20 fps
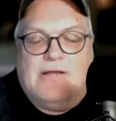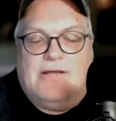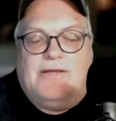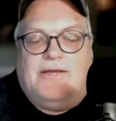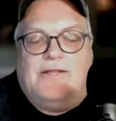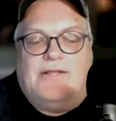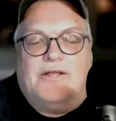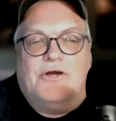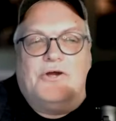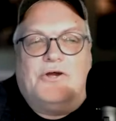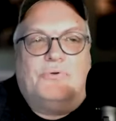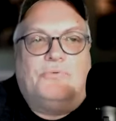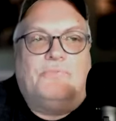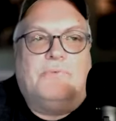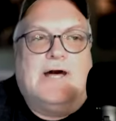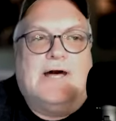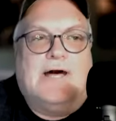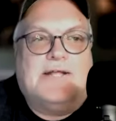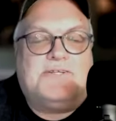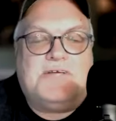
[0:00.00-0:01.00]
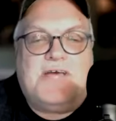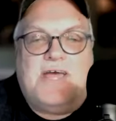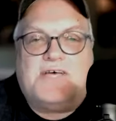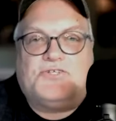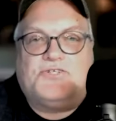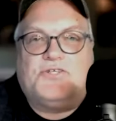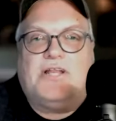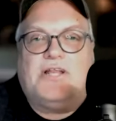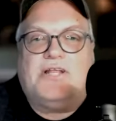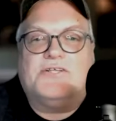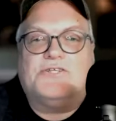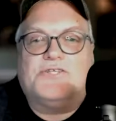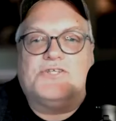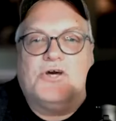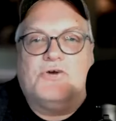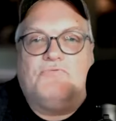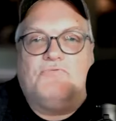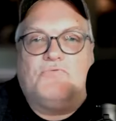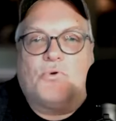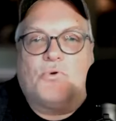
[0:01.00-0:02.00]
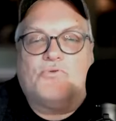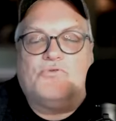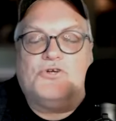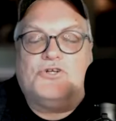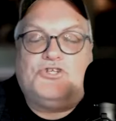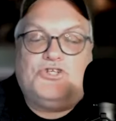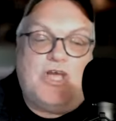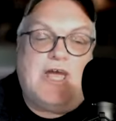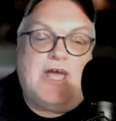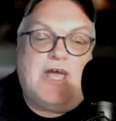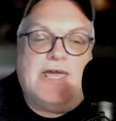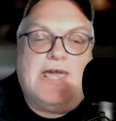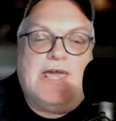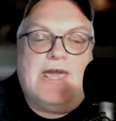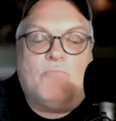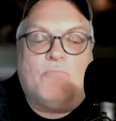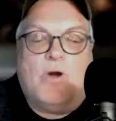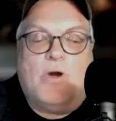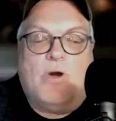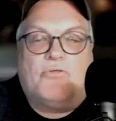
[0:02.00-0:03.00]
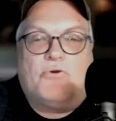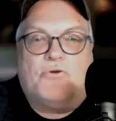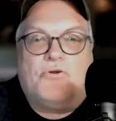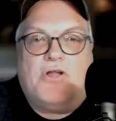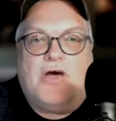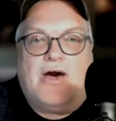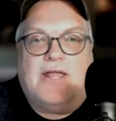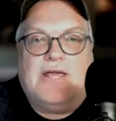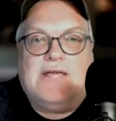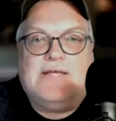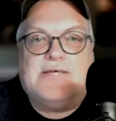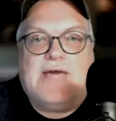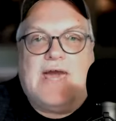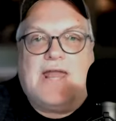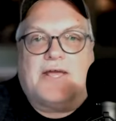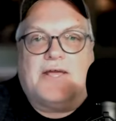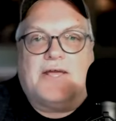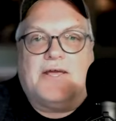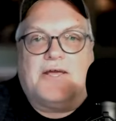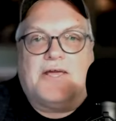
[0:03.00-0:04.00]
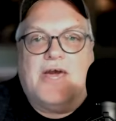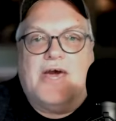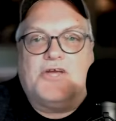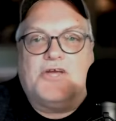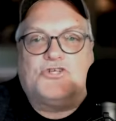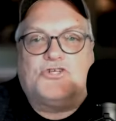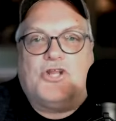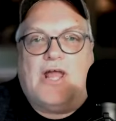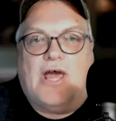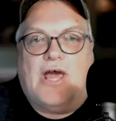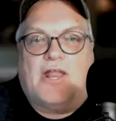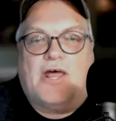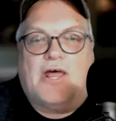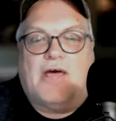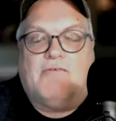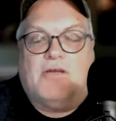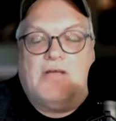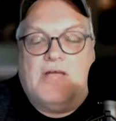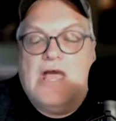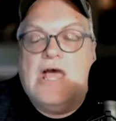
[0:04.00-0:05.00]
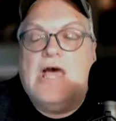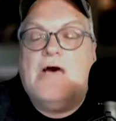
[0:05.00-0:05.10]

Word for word: you know, uh, testing and so forth to check him whether or not he's had a concussion out of it.